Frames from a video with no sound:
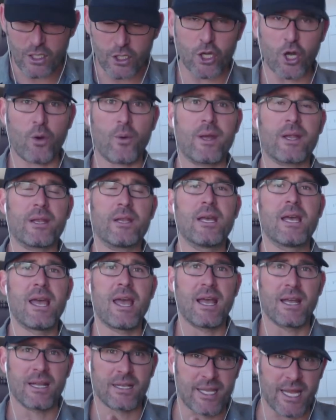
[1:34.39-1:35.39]
go in,
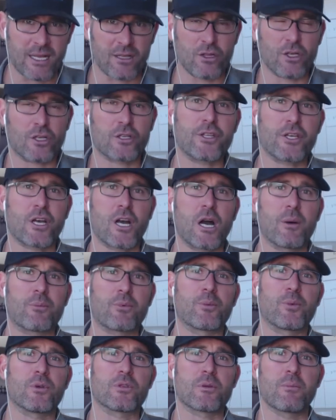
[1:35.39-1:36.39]
take a look at the
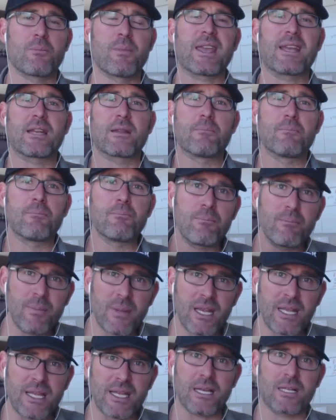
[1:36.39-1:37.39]
comparables, make an
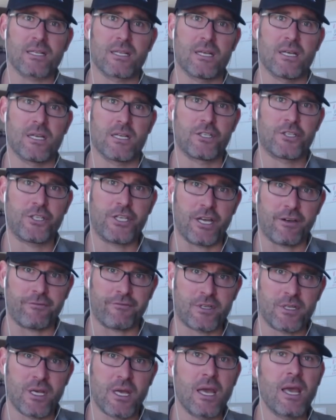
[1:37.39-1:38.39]
immediate
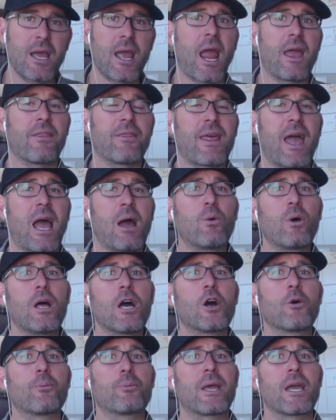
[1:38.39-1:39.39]
shift and that will
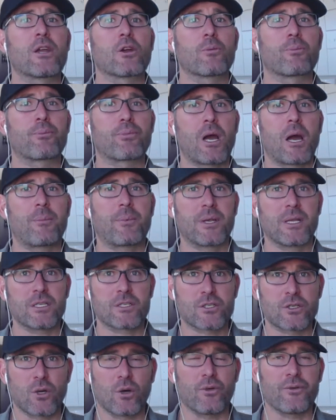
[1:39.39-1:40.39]
help get your property
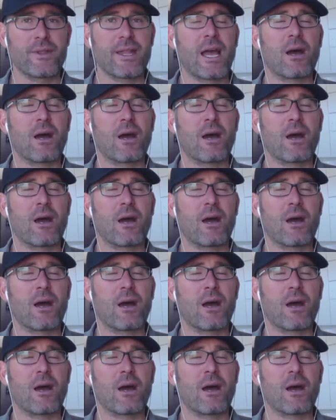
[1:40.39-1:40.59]
sold.